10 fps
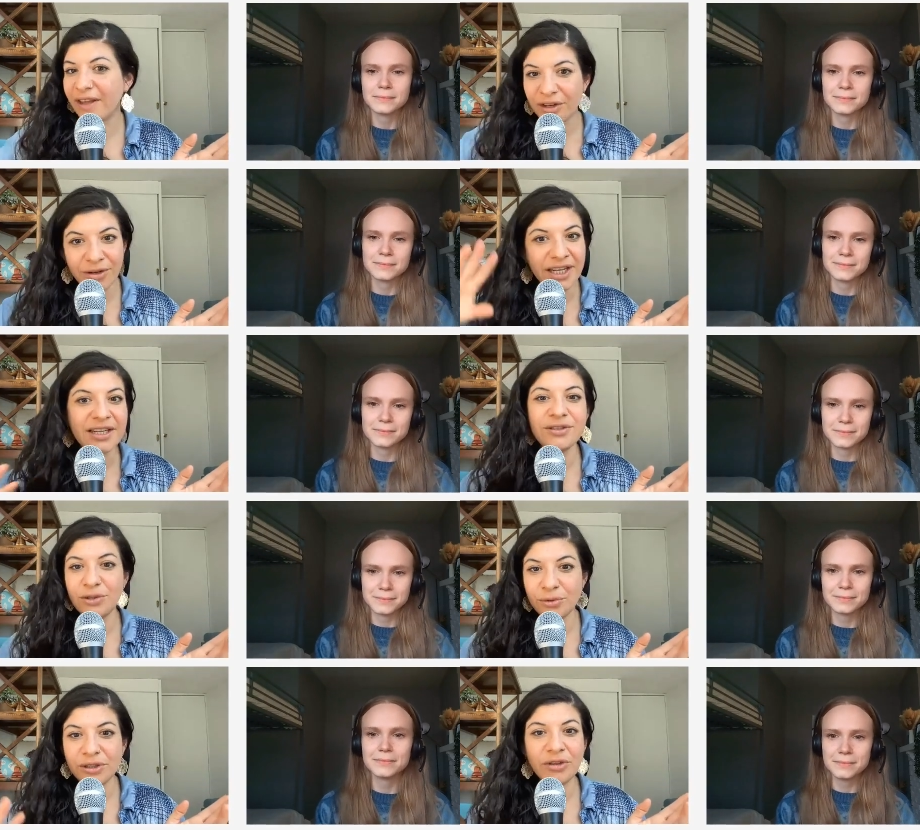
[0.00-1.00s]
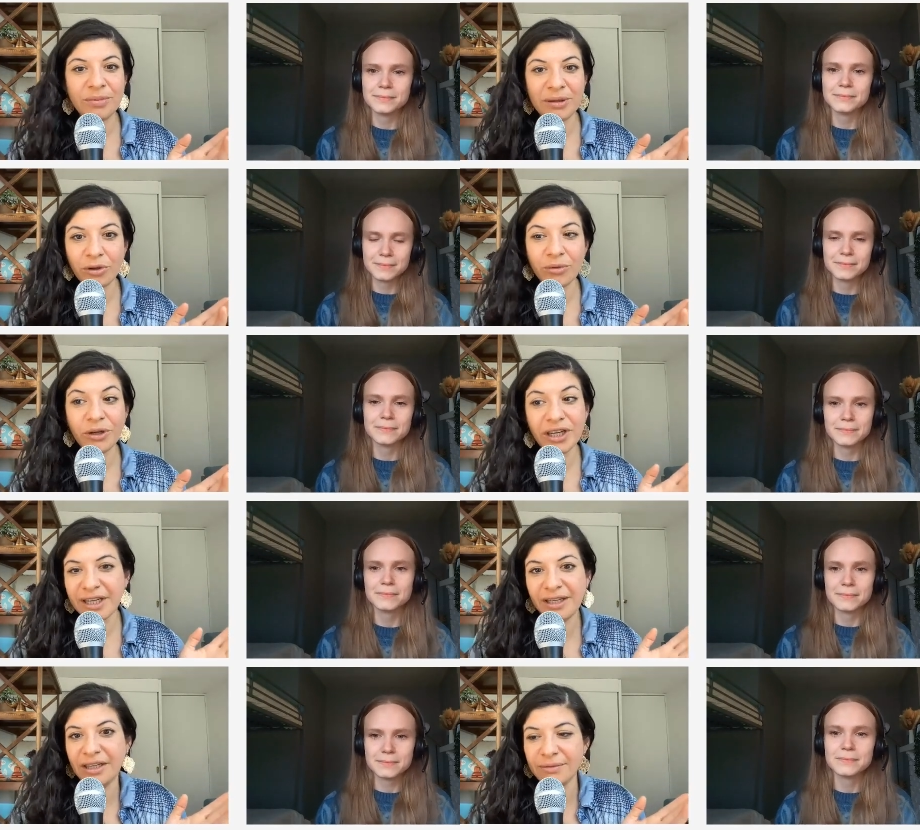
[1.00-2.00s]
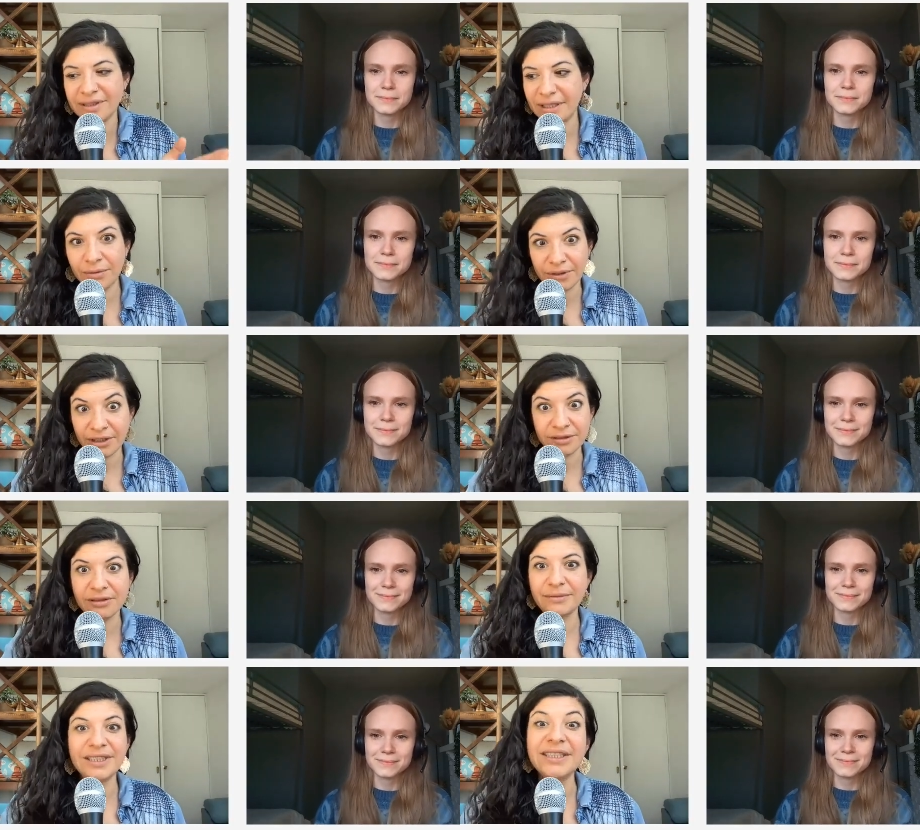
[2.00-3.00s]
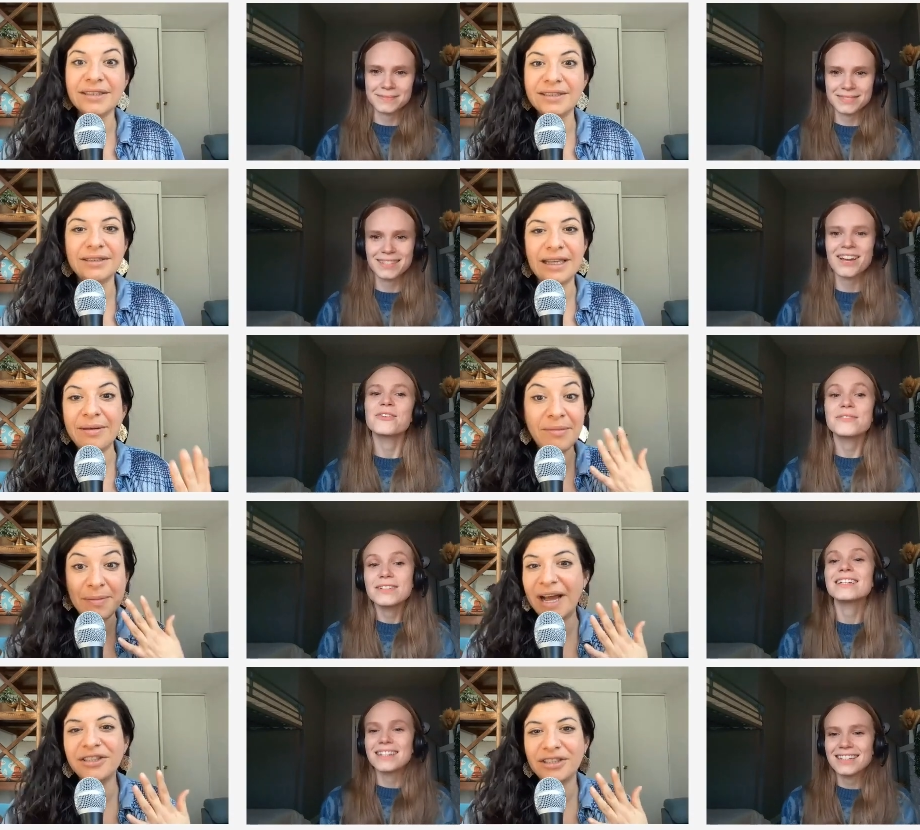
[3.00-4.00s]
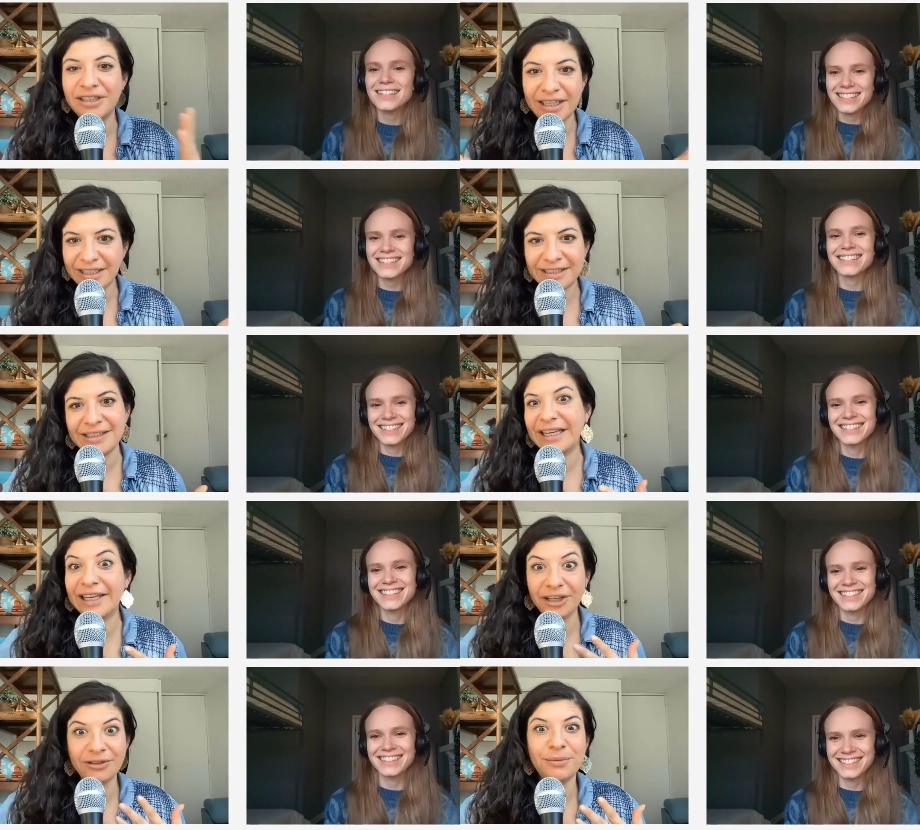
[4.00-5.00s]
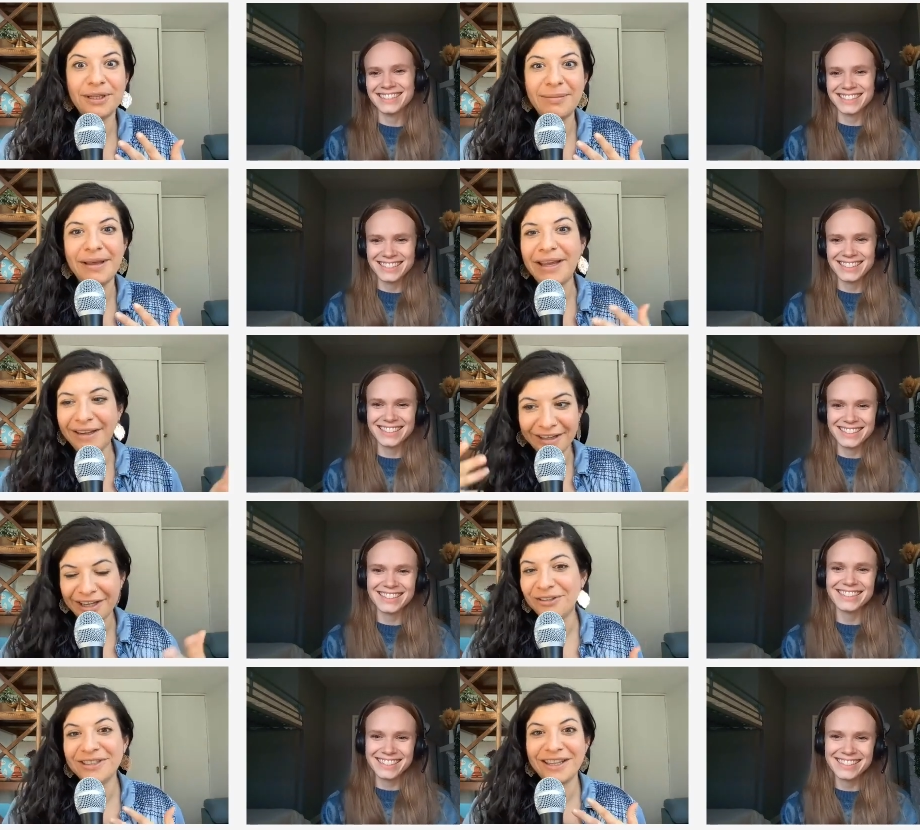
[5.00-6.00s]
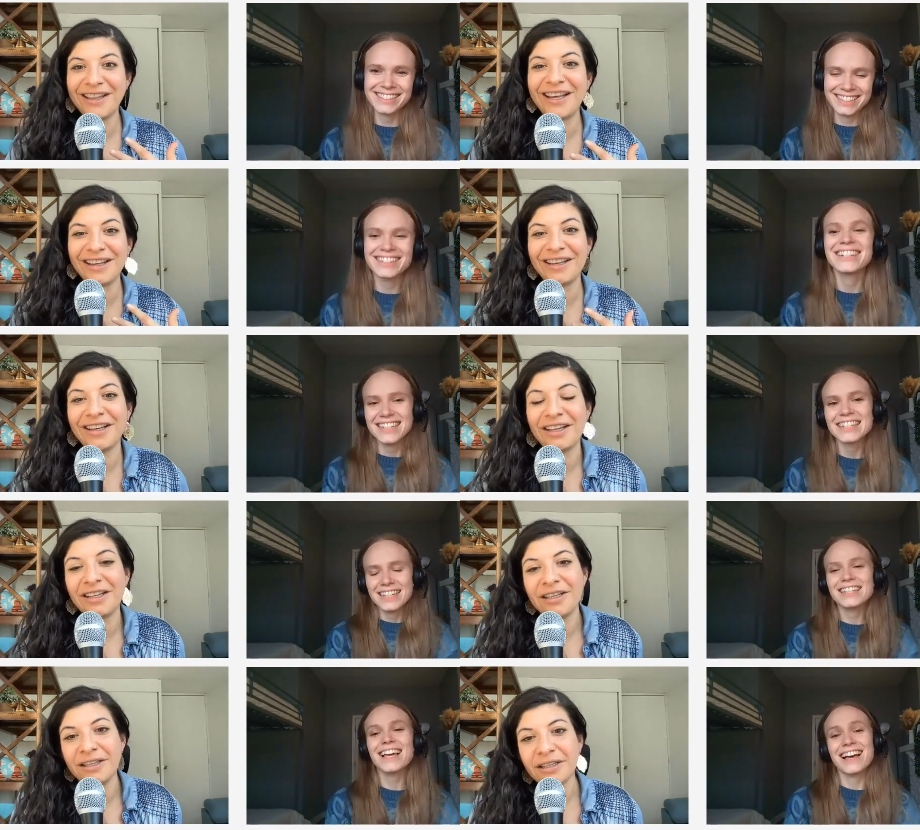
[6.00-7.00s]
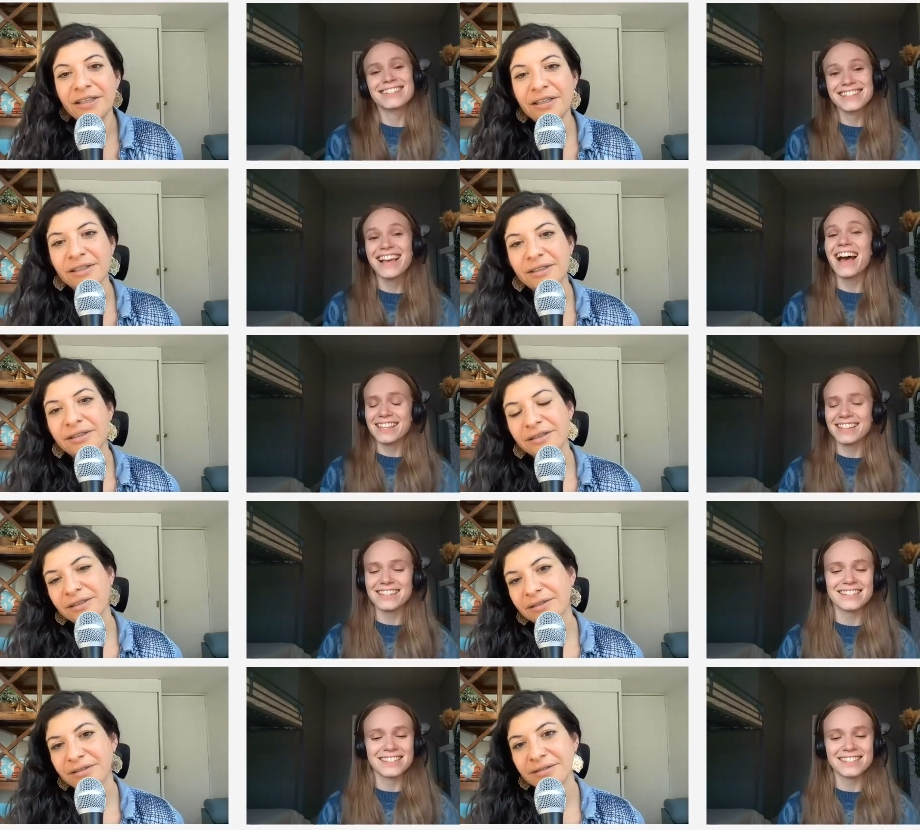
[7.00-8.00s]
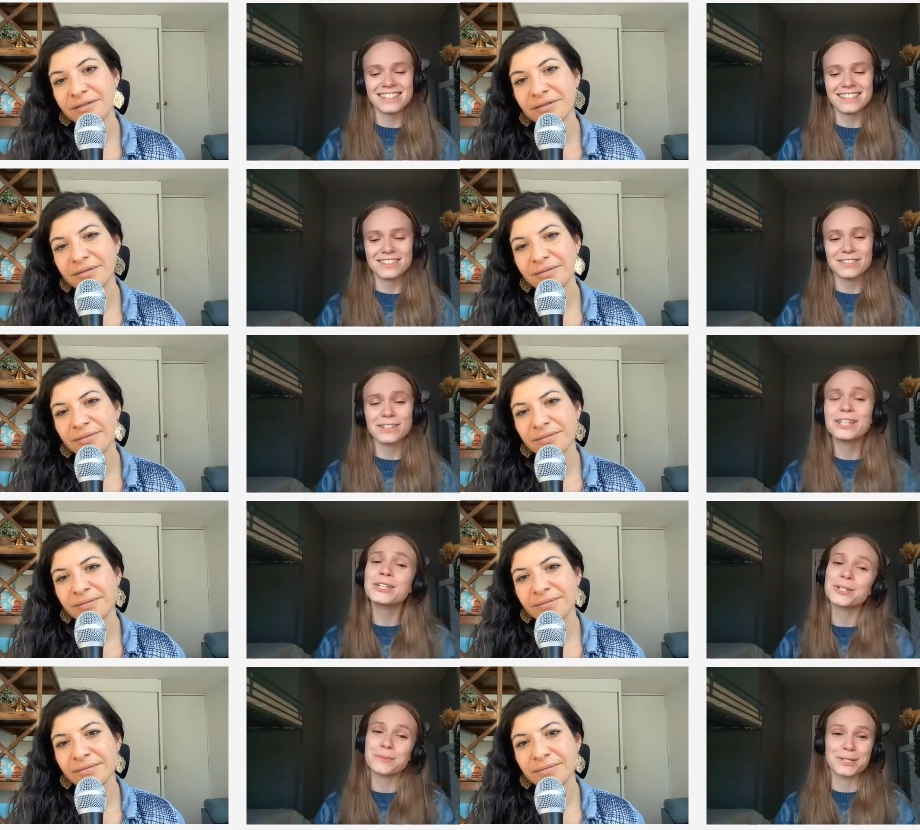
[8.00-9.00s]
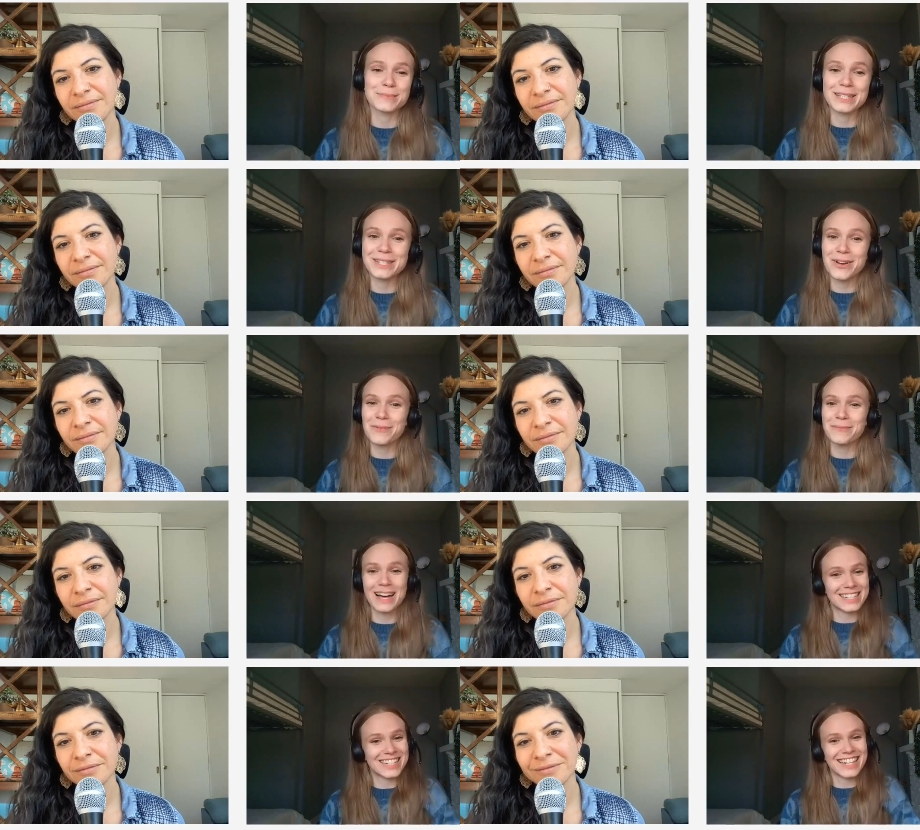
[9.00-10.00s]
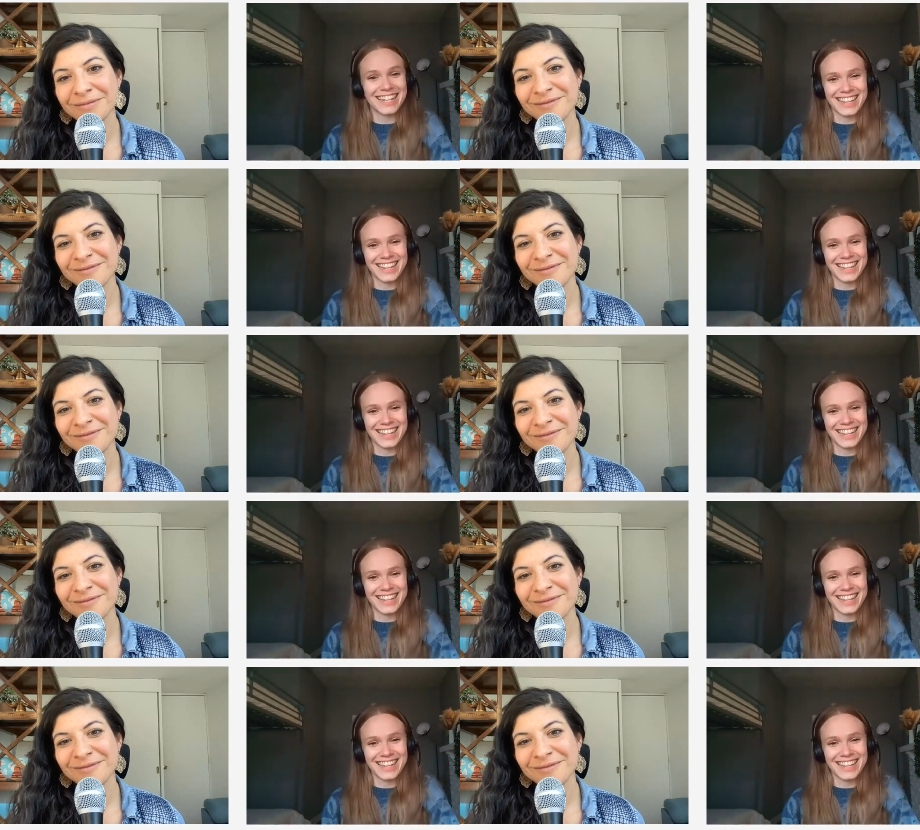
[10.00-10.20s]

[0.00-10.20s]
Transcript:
Speaker 1: that you needed to do a little bit more work and he was like well here's the receipts i'm imagining that he's like here's what i paid here's
Speaker 2: the thing yes yeah he's he humors me so much